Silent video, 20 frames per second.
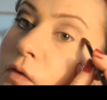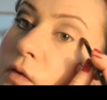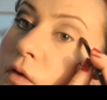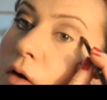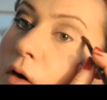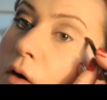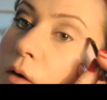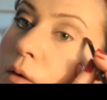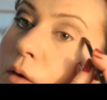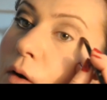
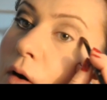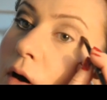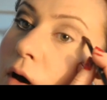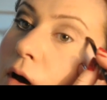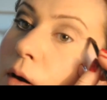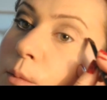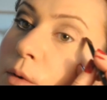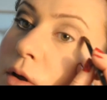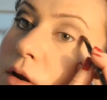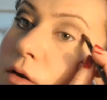so
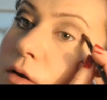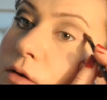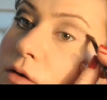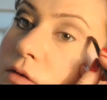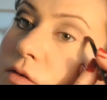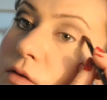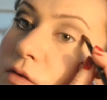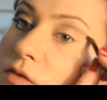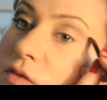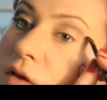I'm going to
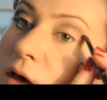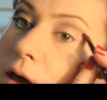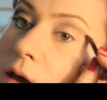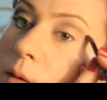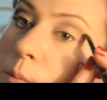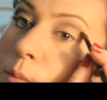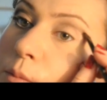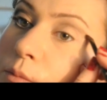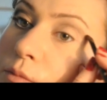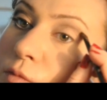do the
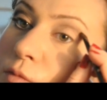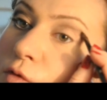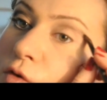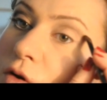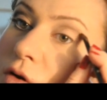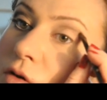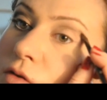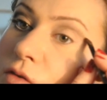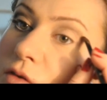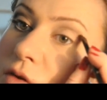same
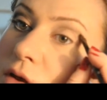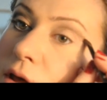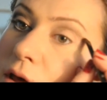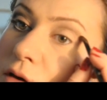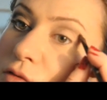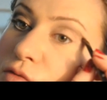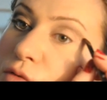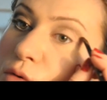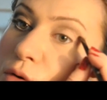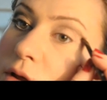just
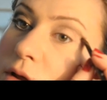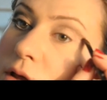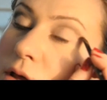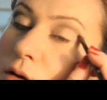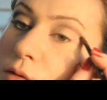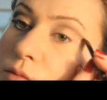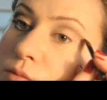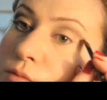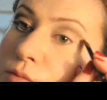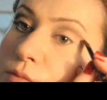here for
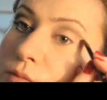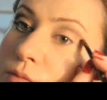you.